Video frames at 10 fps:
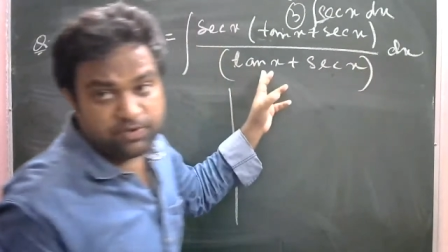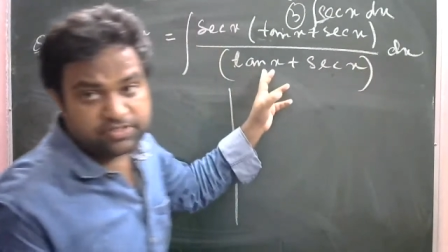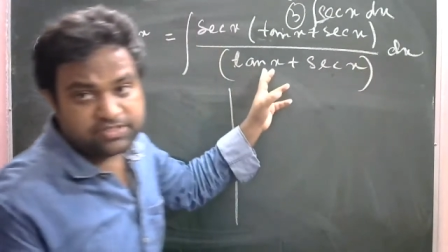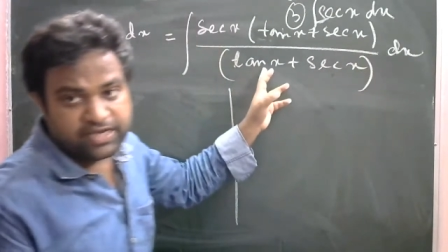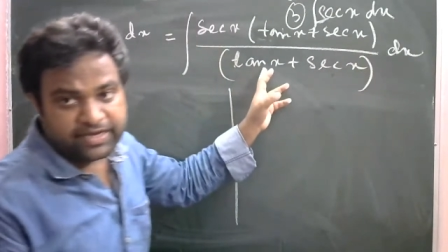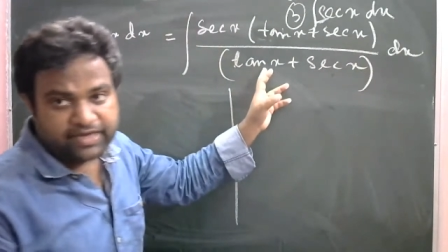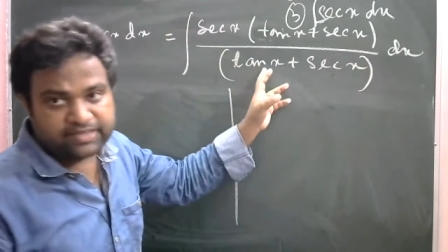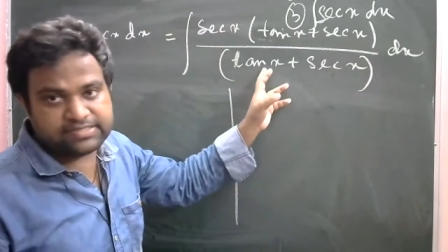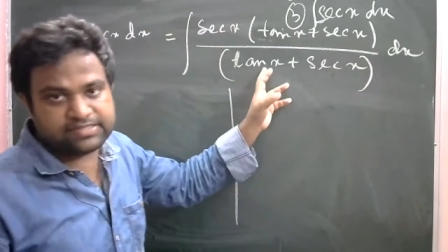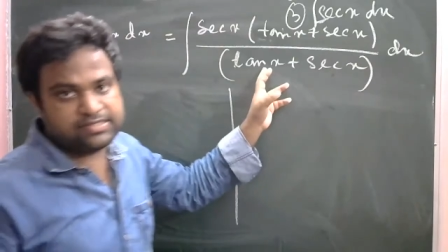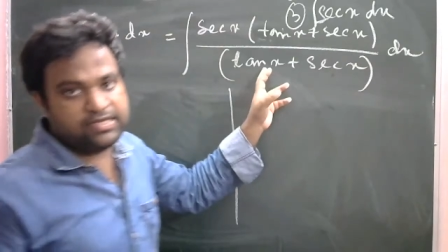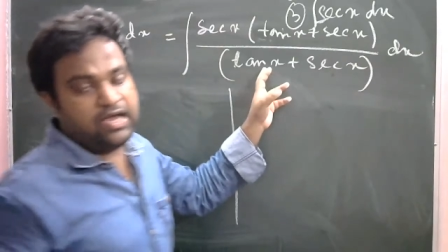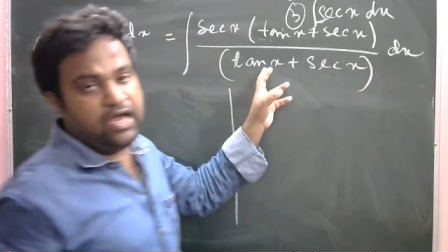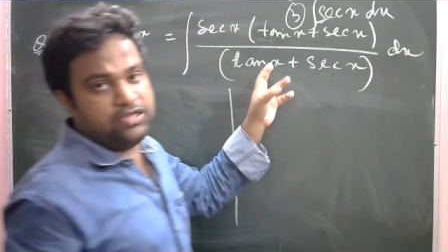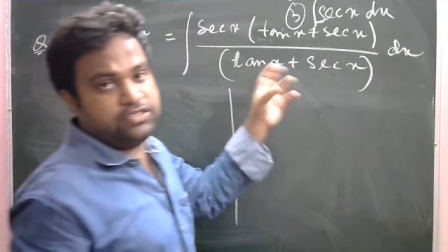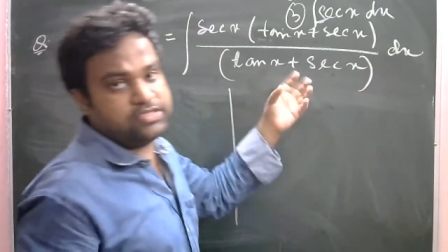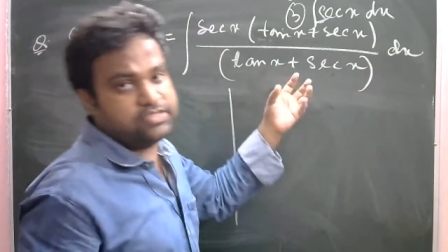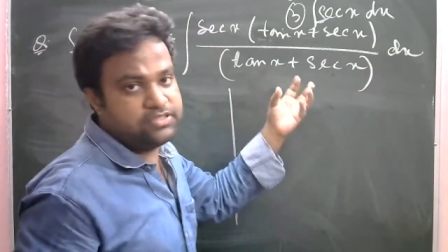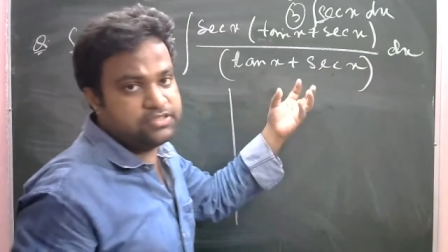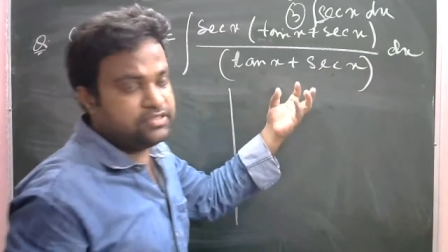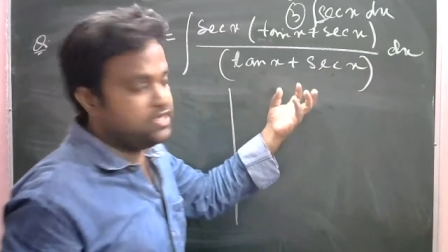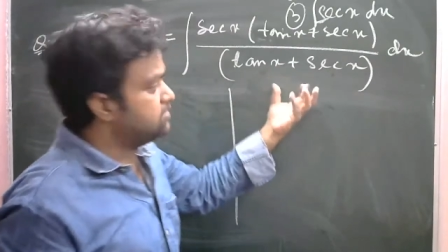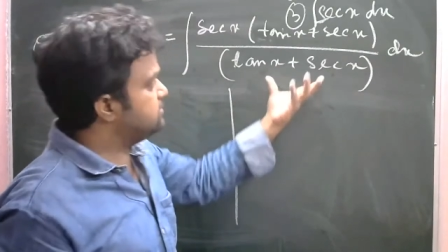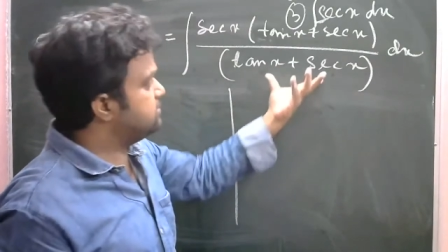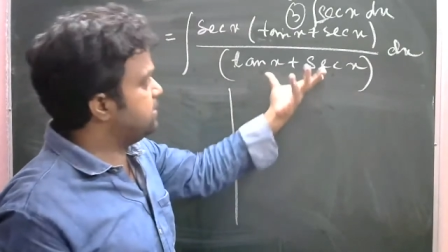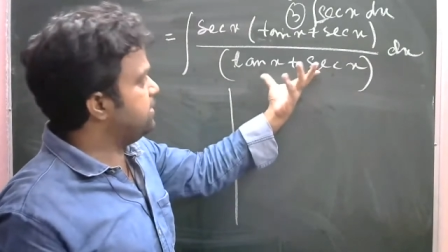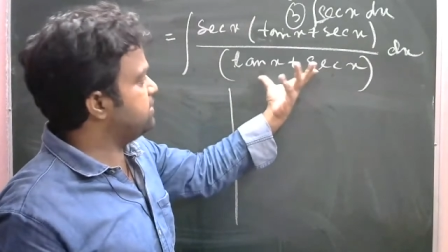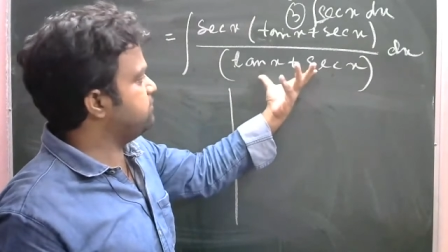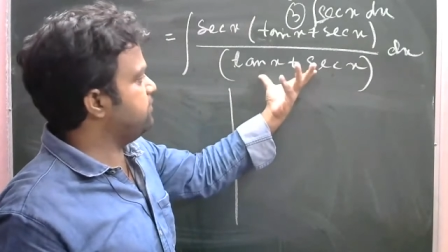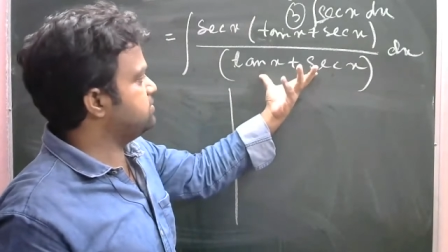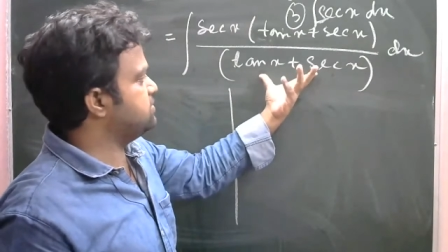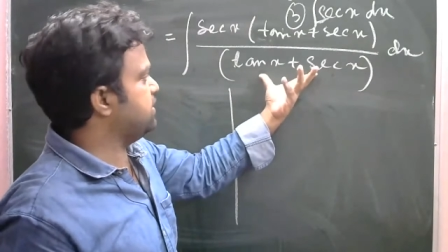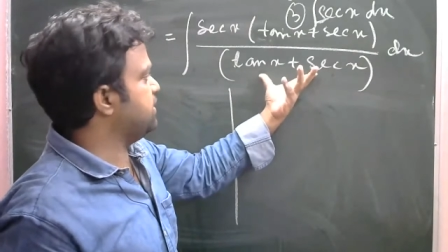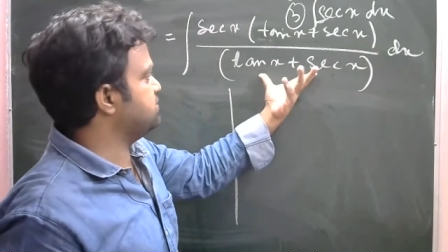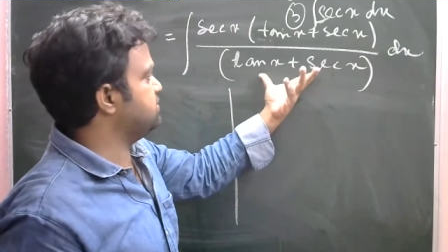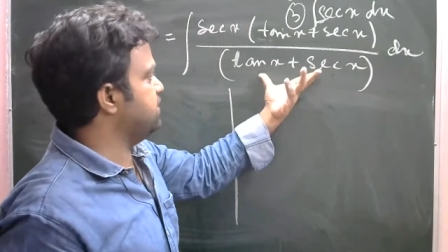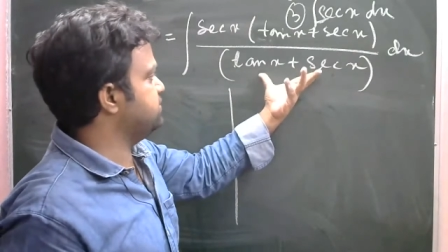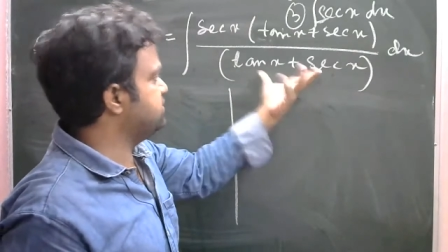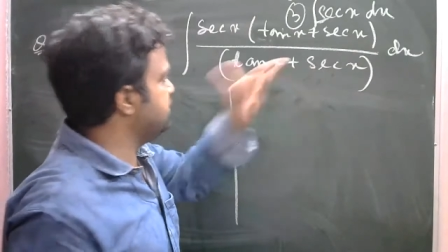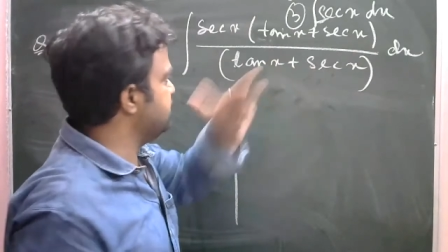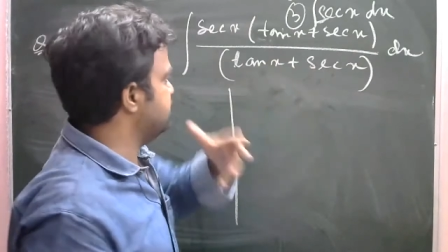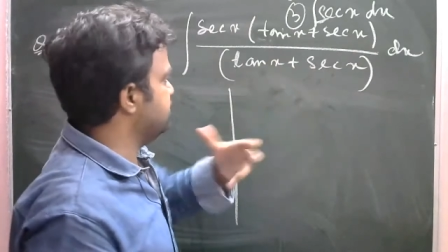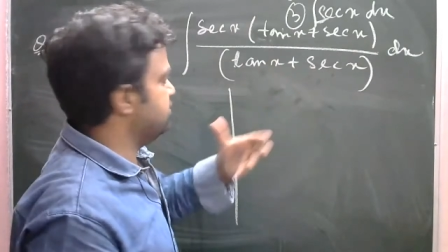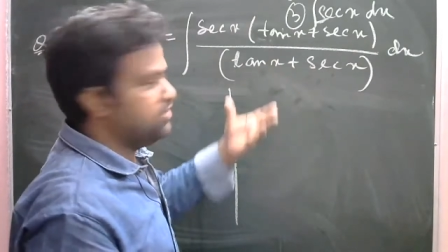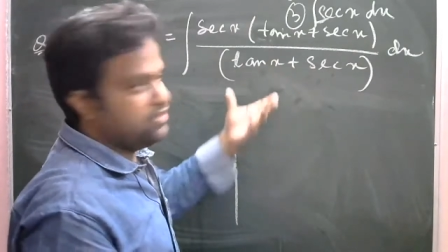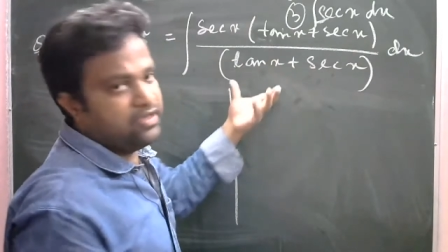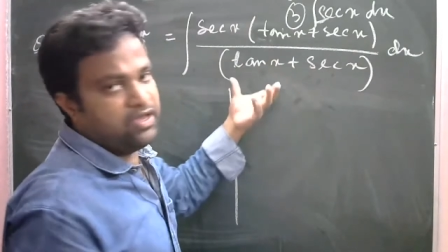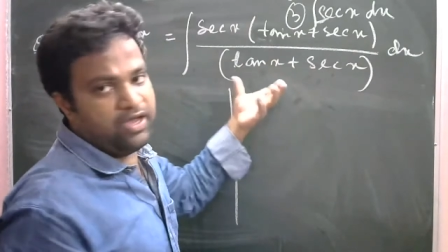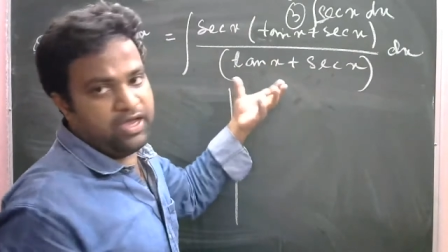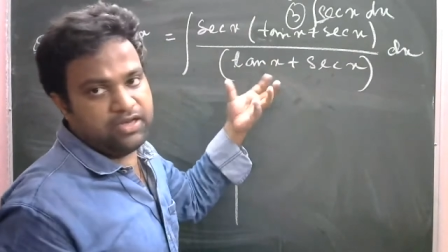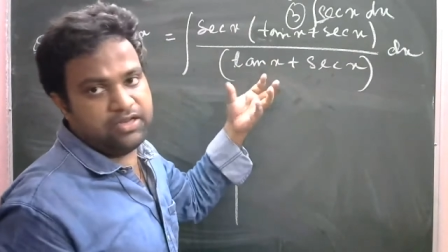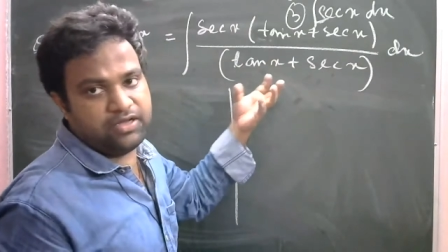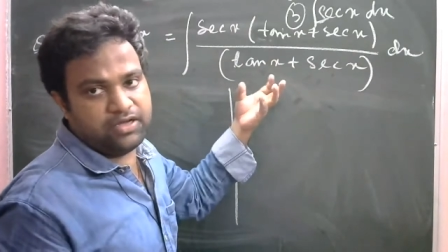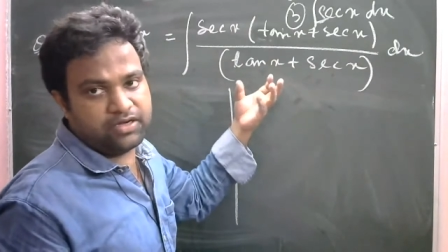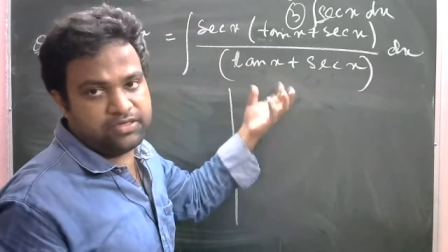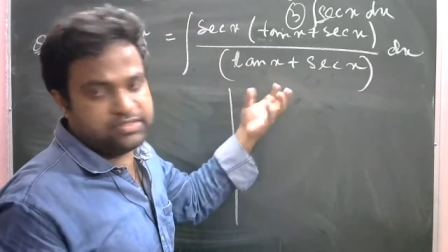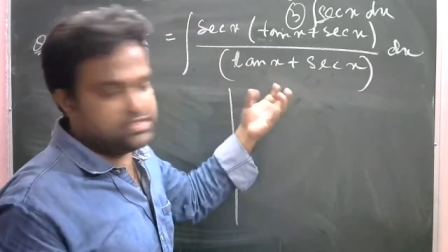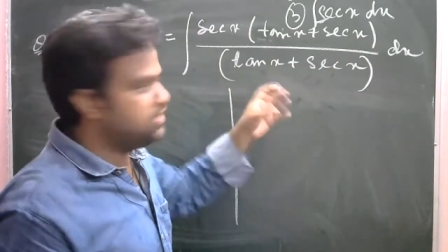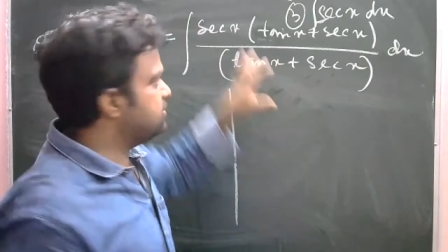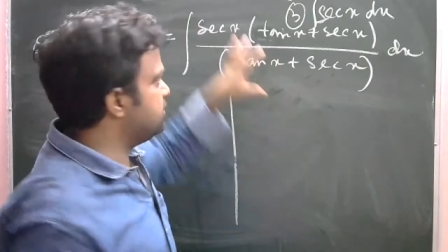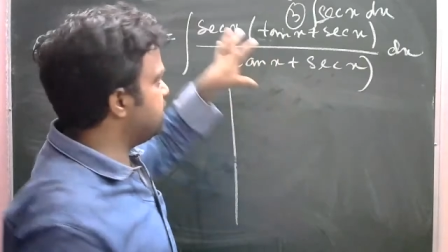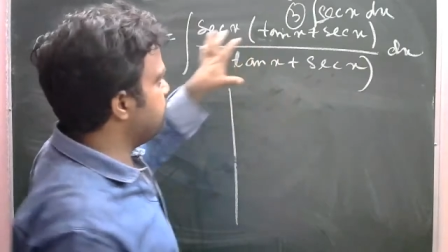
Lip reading: plus sec x. I'll just take this 10x plus sec x as t. I'll consider then